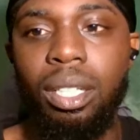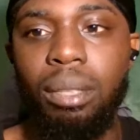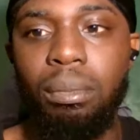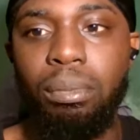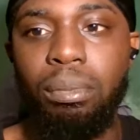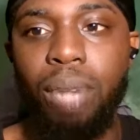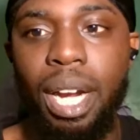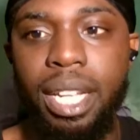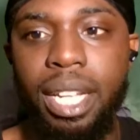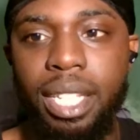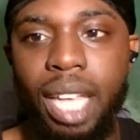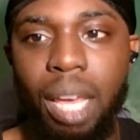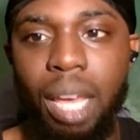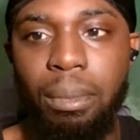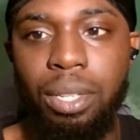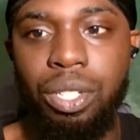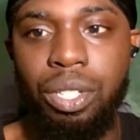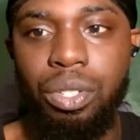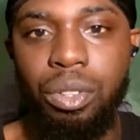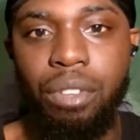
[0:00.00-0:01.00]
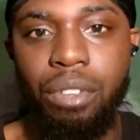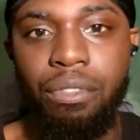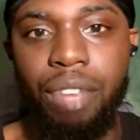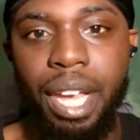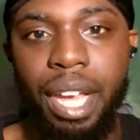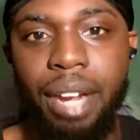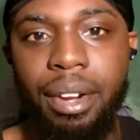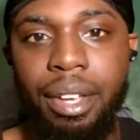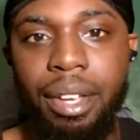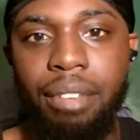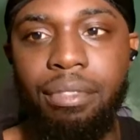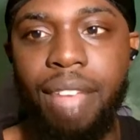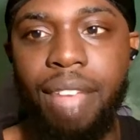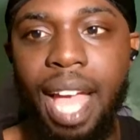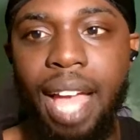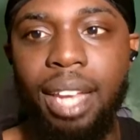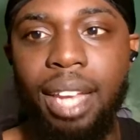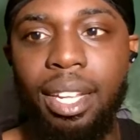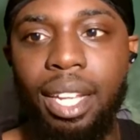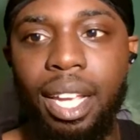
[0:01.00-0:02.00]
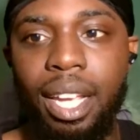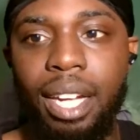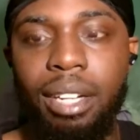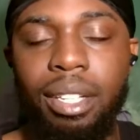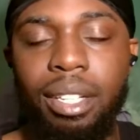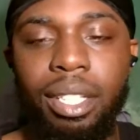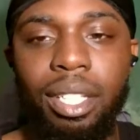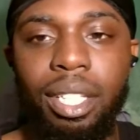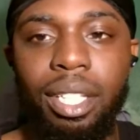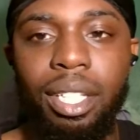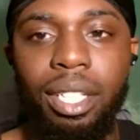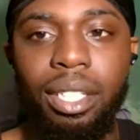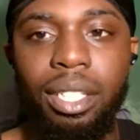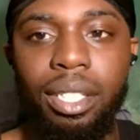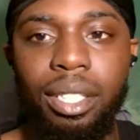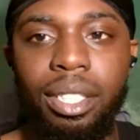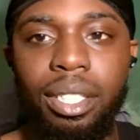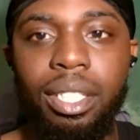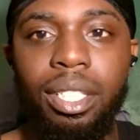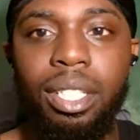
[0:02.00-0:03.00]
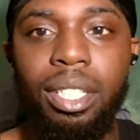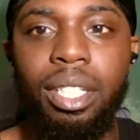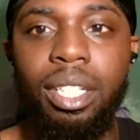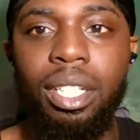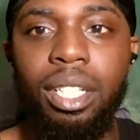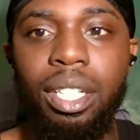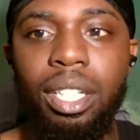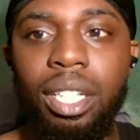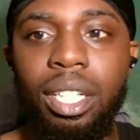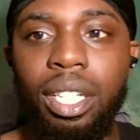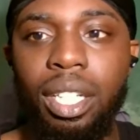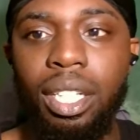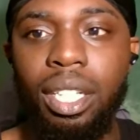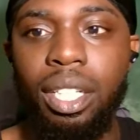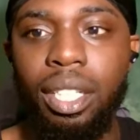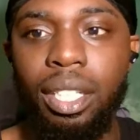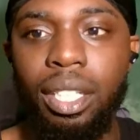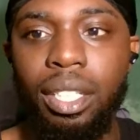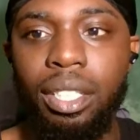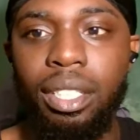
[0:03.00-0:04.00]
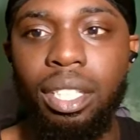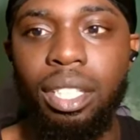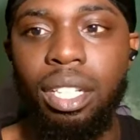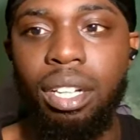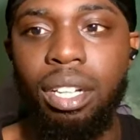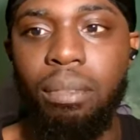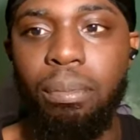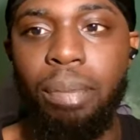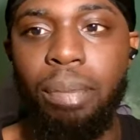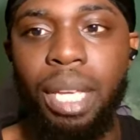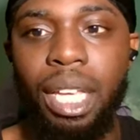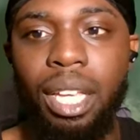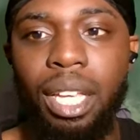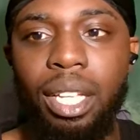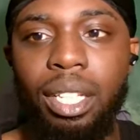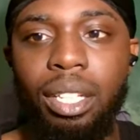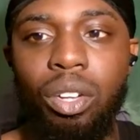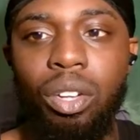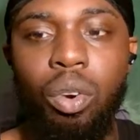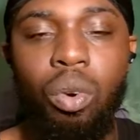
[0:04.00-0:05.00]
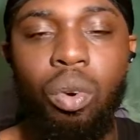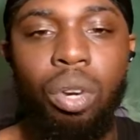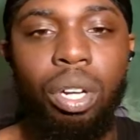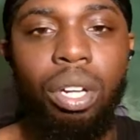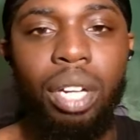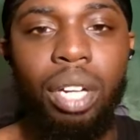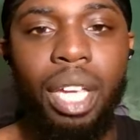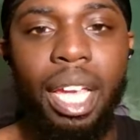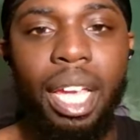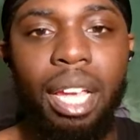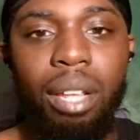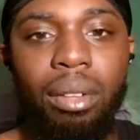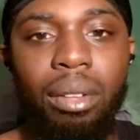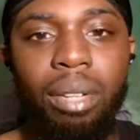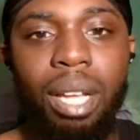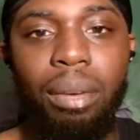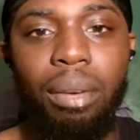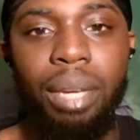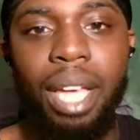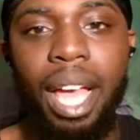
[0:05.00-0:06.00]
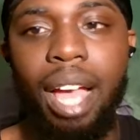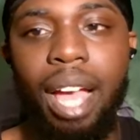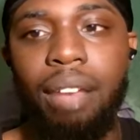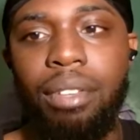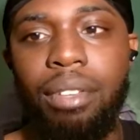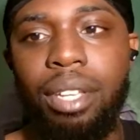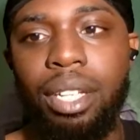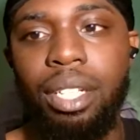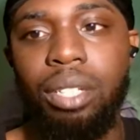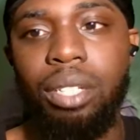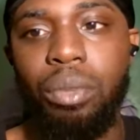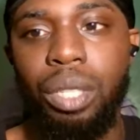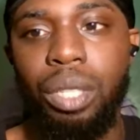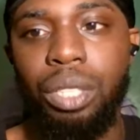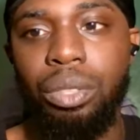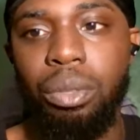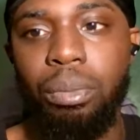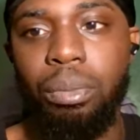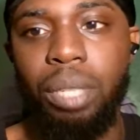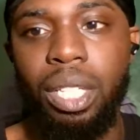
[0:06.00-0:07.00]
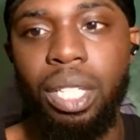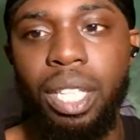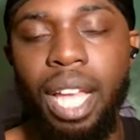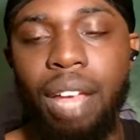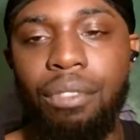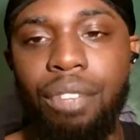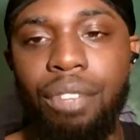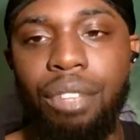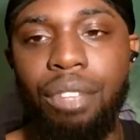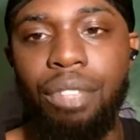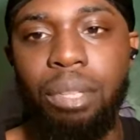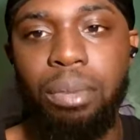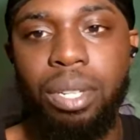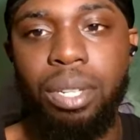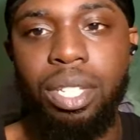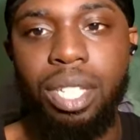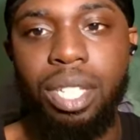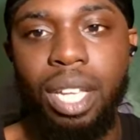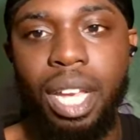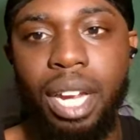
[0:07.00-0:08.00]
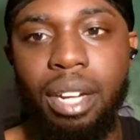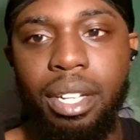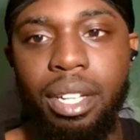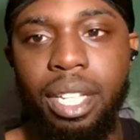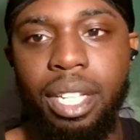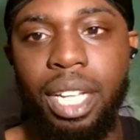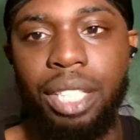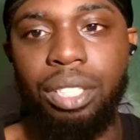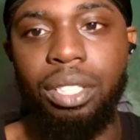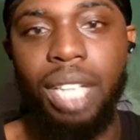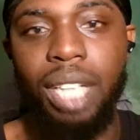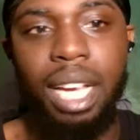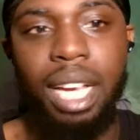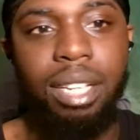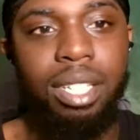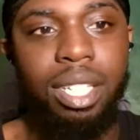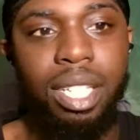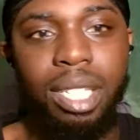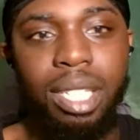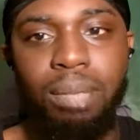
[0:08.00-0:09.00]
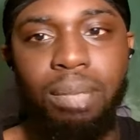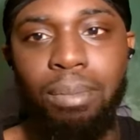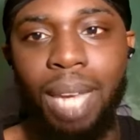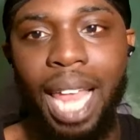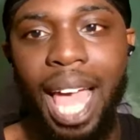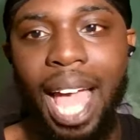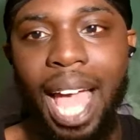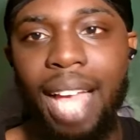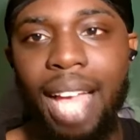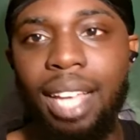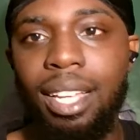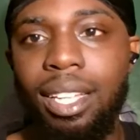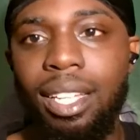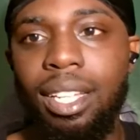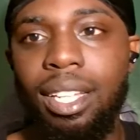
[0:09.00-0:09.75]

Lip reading: price came into a very valid area here, a big order candle that we have here, which would be that 50% area that you now see is black.